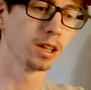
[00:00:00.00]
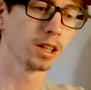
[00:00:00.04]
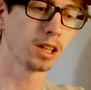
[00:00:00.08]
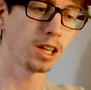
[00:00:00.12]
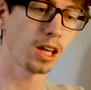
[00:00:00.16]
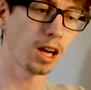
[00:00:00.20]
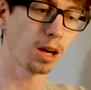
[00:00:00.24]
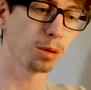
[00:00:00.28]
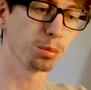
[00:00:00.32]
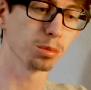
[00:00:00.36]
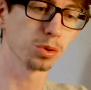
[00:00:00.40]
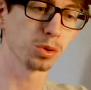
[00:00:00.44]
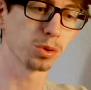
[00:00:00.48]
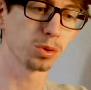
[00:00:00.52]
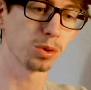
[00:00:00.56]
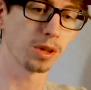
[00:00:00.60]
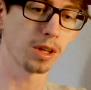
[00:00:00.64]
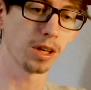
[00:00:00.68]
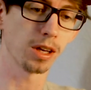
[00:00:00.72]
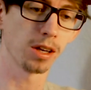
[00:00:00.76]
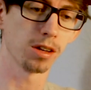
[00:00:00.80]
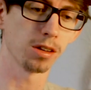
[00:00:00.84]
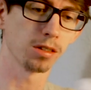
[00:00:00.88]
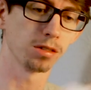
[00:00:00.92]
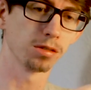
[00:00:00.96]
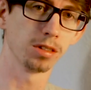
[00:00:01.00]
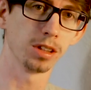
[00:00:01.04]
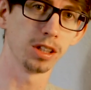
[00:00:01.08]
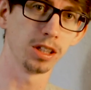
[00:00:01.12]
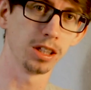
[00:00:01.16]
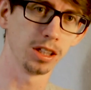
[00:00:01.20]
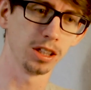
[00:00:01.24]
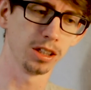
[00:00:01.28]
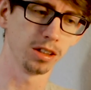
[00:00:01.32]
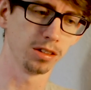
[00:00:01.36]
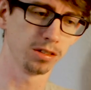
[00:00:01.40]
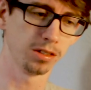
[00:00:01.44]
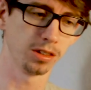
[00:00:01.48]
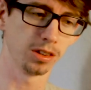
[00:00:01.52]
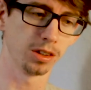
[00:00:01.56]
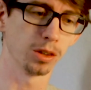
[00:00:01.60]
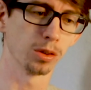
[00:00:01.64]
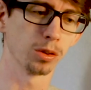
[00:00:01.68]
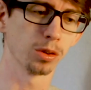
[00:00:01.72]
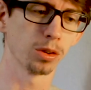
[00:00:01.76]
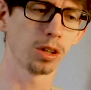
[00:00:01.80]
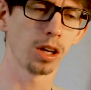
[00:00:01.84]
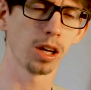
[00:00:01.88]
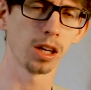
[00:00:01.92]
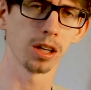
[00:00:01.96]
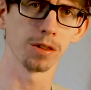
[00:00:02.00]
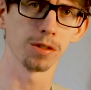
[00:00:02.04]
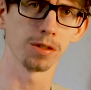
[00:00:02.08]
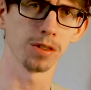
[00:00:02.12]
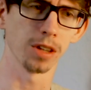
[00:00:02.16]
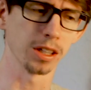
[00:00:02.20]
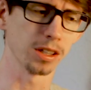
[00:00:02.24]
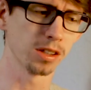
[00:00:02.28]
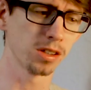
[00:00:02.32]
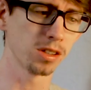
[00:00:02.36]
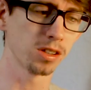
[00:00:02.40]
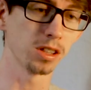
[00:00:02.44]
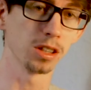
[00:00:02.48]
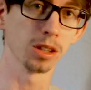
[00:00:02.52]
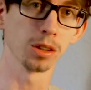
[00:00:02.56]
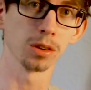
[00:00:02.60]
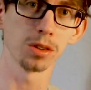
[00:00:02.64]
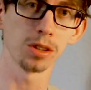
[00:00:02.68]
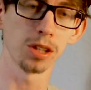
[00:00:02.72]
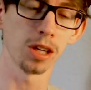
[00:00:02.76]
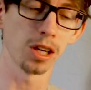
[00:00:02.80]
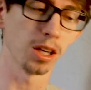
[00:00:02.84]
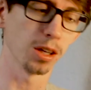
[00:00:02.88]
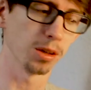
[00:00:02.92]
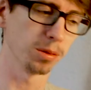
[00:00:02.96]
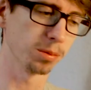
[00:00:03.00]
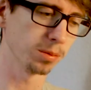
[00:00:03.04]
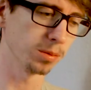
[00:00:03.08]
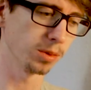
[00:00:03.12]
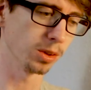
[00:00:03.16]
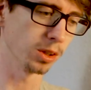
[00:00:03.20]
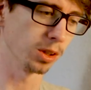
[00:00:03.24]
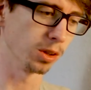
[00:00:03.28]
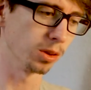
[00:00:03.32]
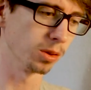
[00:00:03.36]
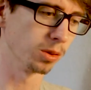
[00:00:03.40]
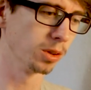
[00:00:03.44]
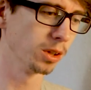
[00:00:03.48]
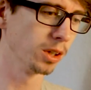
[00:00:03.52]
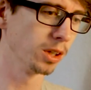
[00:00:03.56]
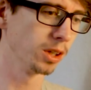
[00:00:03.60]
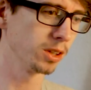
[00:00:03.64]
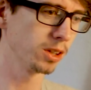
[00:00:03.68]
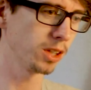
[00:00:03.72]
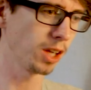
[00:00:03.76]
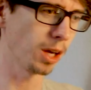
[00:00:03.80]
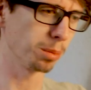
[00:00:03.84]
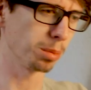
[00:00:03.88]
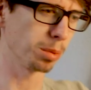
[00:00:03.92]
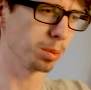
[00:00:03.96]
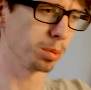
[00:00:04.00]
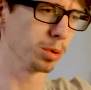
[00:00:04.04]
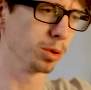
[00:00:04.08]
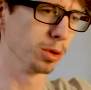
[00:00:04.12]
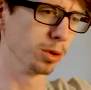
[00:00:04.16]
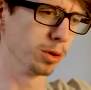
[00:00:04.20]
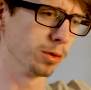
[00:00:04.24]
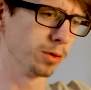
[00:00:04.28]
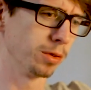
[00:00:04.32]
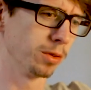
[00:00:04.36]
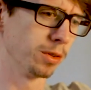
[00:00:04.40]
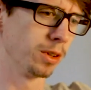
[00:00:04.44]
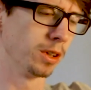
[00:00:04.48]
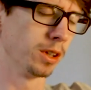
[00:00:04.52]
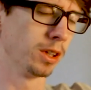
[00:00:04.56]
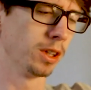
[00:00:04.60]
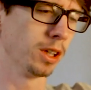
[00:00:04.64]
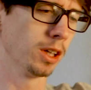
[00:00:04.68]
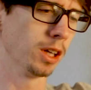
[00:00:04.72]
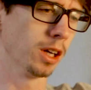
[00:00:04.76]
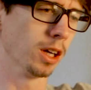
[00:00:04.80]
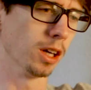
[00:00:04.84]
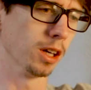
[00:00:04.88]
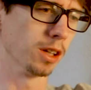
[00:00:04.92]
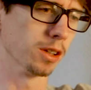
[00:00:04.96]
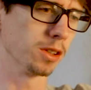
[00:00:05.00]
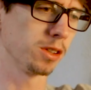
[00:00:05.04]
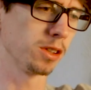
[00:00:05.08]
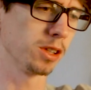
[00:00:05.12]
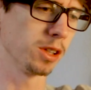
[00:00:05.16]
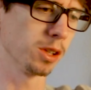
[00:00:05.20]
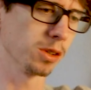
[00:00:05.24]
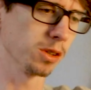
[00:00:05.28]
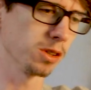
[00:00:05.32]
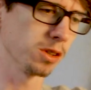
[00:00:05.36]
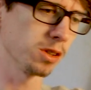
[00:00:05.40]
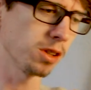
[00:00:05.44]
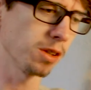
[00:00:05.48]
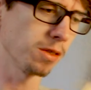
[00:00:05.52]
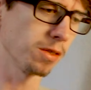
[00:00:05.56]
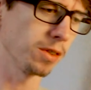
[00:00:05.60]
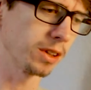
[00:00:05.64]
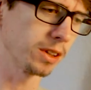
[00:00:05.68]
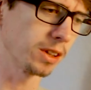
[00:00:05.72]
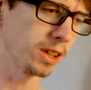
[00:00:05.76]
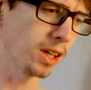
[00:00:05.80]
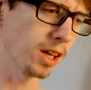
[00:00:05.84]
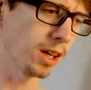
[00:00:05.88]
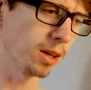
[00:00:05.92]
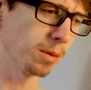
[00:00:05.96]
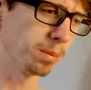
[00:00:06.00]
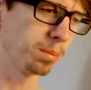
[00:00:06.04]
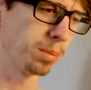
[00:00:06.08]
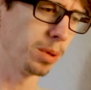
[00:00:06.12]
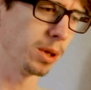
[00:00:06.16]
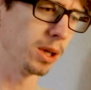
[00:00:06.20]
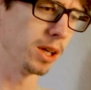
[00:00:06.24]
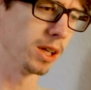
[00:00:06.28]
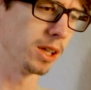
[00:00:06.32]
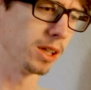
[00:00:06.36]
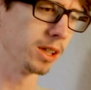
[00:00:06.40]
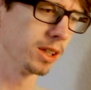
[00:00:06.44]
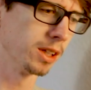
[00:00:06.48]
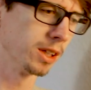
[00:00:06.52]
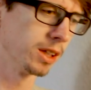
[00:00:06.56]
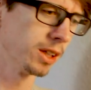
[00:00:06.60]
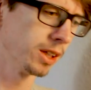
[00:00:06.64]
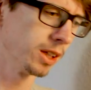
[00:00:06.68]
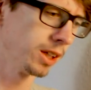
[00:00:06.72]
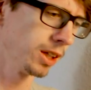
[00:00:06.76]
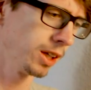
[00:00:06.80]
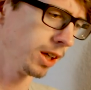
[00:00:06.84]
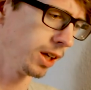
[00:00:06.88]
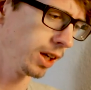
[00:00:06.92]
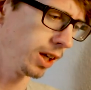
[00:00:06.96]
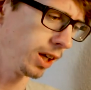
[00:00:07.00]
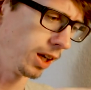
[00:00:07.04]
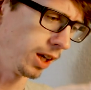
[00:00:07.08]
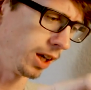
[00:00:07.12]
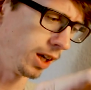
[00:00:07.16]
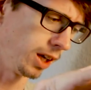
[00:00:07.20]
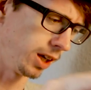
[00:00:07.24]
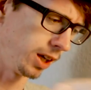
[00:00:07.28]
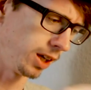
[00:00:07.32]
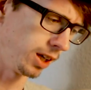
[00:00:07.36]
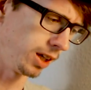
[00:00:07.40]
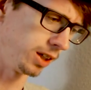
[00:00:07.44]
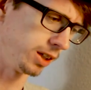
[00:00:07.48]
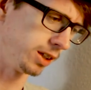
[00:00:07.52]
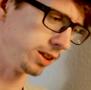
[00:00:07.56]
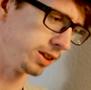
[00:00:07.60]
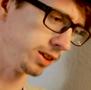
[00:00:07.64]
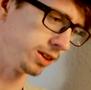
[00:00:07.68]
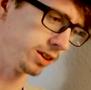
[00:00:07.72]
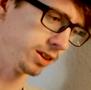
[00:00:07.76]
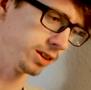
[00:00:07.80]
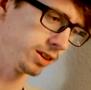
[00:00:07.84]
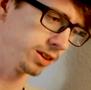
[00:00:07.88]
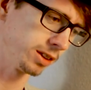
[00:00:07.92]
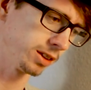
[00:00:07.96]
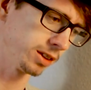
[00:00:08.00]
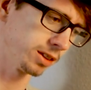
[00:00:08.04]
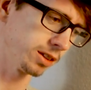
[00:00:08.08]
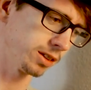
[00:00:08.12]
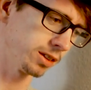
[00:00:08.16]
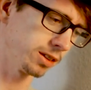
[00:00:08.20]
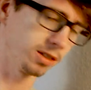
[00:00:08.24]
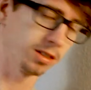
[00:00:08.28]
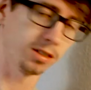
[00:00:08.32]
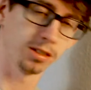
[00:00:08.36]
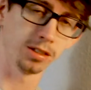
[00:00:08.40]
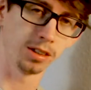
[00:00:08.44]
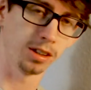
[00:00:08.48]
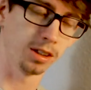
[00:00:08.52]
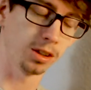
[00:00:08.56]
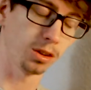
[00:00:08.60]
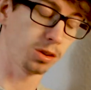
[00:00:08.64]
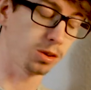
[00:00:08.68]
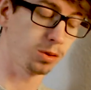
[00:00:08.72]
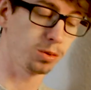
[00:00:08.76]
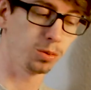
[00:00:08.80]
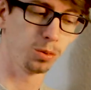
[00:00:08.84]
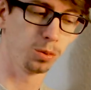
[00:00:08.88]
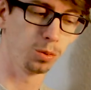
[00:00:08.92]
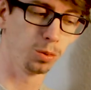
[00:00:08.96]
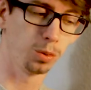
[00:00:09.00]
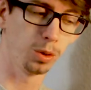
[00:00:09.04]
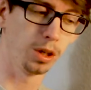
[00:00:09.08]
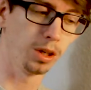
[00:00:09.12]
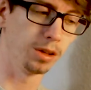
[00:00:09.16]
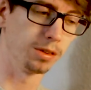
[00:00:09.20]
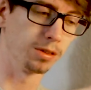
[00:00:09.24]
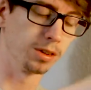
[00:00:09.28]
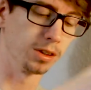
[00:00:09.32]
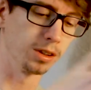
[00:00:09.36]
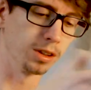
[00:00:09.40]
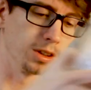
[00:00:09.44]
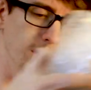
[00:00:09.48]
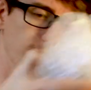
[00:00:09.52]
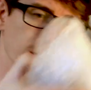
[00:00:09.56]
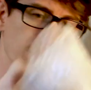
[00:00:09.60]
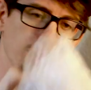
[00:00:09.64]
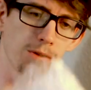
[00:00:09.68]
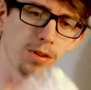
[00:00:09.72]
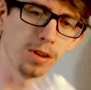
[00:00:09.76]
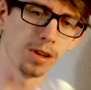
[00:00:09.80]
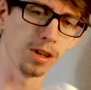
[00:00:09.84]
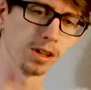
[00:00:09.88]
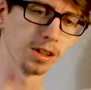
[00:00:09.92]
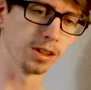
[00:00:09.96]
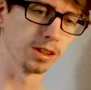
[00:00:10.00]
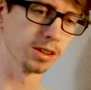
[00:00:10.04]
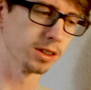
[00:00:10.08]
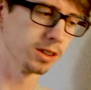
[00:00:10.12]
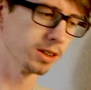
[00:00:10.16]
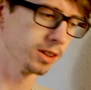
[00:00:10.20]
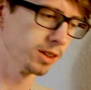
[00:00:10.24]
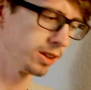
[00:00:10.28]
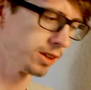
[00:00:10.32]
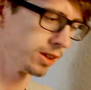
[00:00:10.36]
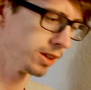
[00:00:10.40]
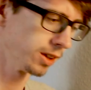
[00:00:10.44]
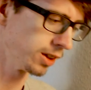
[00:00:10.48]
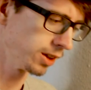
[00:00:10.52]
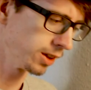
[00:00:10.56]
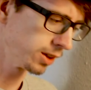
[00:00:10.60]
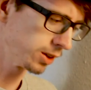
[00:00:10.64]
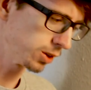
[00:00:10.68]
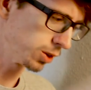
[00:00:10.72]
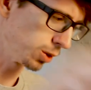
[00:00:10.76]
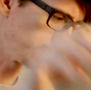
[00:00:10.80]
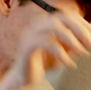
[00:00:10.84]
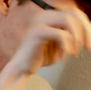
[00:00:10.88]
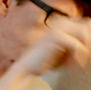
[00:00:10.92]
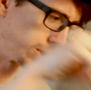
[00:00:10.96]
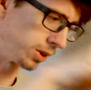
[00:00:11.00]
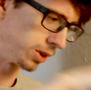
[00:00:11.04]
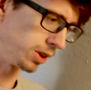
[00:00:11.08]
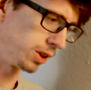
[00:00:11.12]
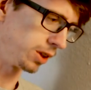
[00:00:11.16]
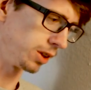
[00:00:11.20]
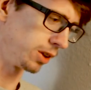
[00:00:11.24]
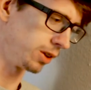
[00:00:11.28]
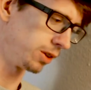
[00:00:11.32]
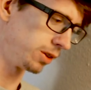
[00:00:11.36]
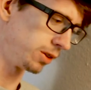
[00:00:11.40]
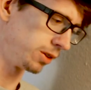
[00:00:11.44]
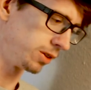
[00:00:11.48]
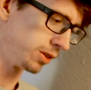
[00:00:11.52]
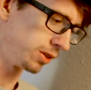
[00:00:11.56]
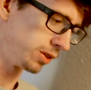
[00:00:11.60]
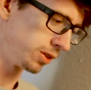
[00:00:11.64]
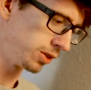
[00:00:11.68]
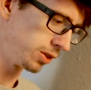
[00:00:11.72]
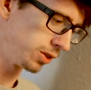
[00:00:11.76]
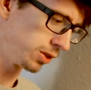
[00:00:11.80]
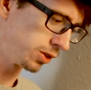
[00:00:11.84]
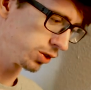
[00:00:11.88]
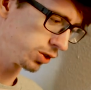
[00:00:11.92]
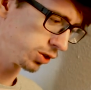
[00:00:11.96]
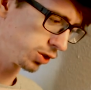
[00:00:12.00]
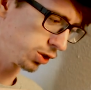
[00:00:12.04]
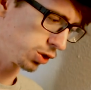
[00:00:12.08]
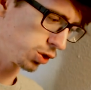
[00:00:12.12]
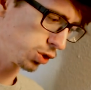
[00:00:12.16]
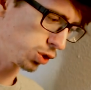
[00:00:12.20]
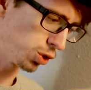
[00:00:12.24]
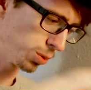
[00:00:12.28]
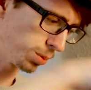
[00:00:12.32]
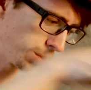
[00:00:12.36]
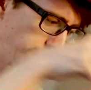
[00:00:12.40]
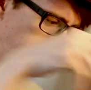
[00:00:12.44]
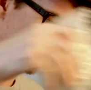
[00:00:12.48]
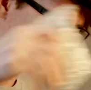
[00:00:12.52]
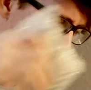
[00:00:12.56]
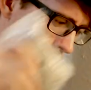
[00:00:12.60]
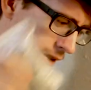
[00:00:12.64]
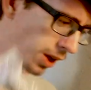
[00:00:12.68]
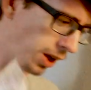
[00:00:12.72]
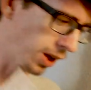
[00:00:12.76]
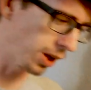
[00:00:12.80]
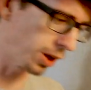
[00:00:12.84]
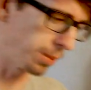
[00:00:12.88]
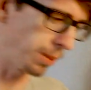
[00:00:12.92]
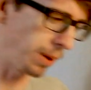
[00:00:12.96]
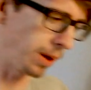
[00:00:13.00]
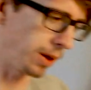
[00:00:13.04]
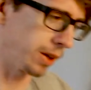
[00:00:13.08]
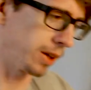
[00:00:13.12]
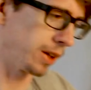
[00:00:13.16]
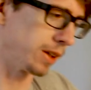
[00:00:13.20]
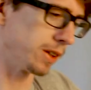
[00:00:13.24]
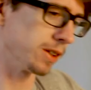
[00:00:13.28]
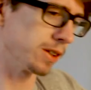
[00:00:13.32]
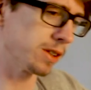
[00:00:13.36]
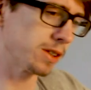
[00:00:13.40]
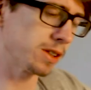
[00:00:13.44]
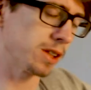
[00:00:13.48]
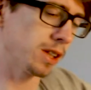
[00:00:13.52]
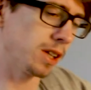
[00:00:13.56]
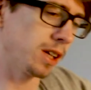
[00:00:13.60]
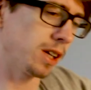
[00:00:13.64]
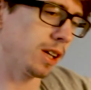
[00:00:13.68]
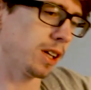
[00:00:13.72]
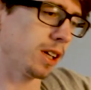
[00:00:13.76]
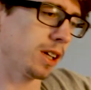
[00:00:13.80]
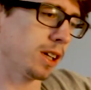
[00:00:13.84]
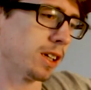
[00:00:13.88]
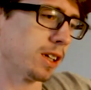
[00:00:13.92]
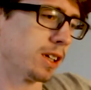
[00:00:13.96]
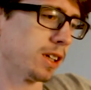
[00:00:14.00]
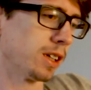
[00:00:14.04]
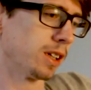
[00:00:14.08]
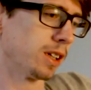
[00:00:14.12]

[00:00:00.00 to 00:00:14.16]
cameras without any, you know, kind of like seal tape, you know, tamper-proof uh, seals and stuff like that. But uh, that's whatever. It's fine. It's no big deal. Just super excited about getting this thing.